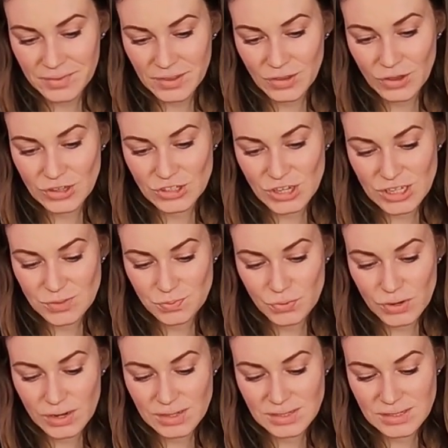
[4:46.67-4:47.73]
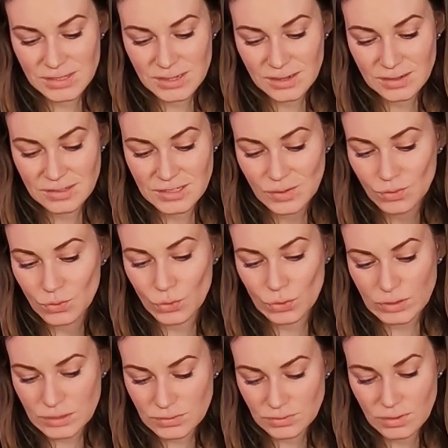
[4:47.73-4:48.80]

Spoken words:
you can just press download